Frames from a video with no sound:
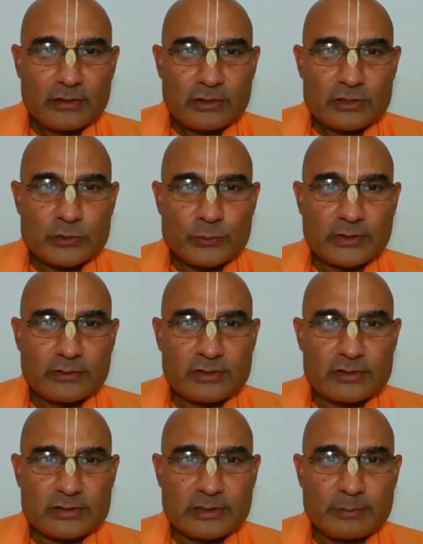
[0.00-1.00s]
So when
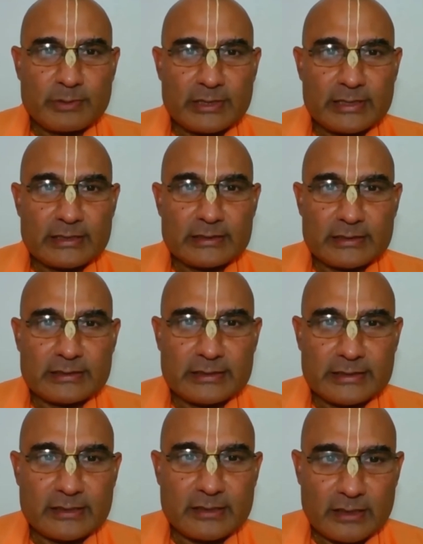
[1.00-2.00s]
Krishna plundered
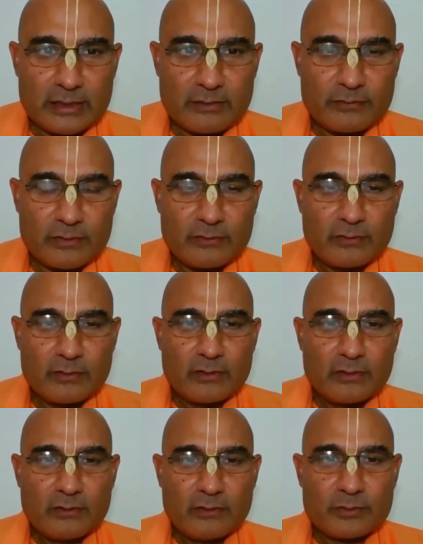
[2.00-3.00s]
that love
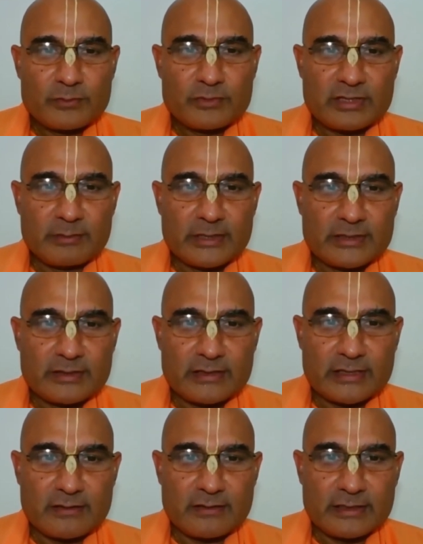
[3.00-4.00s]
from Srimati
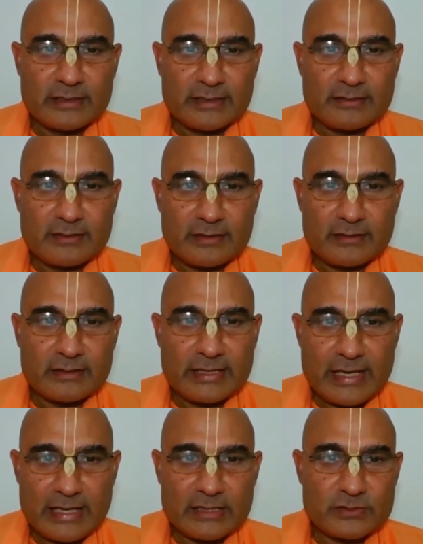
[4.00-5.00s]
Radharani that
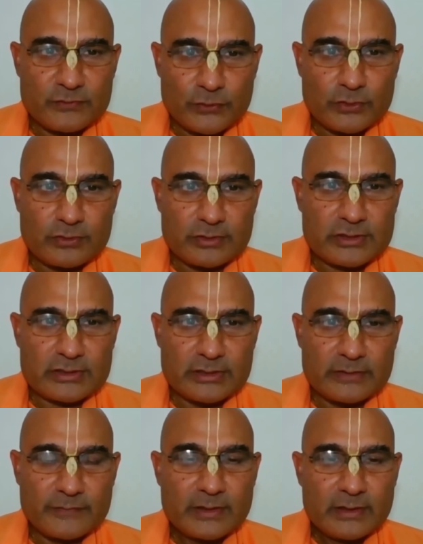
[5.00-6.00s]
Radharani has for Krishna,